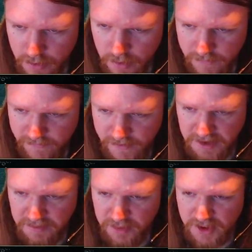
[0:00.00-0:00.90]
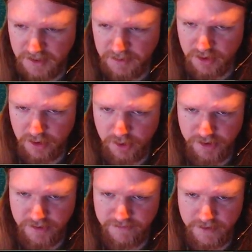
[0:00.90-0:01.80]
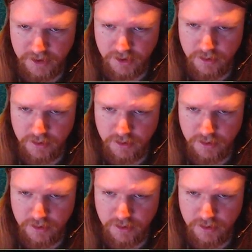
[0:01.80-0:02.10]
Inflicting burn damage and lowering deflection.